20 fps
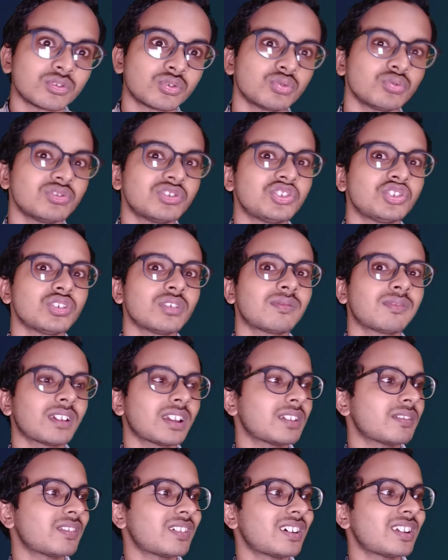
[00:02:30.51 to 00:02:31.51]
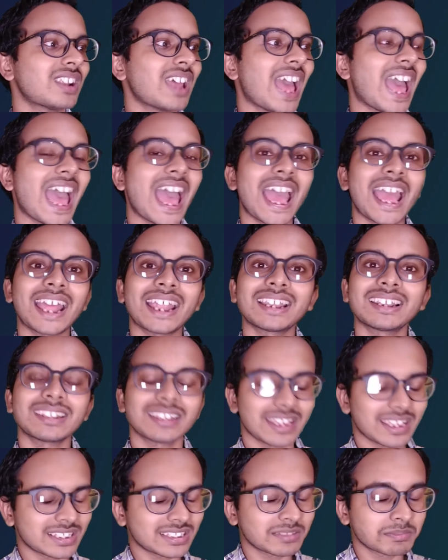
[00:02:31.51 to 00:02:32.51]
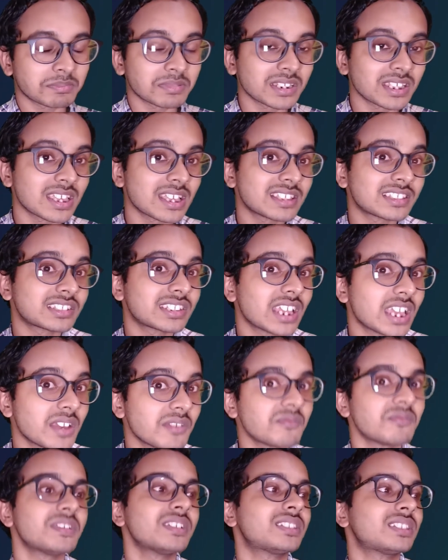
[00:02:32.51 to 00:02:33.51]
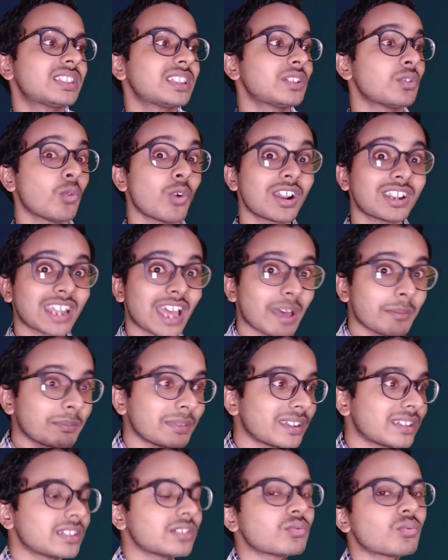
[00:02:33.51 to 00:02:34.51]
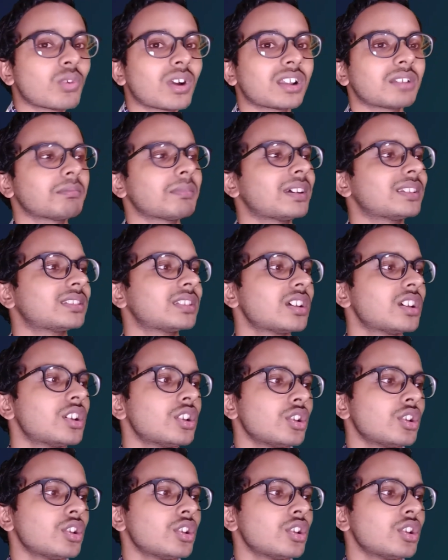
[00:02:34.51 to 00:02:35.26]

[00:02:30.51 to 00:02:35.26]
to Jio Fiber and experienced everything what happened in one month.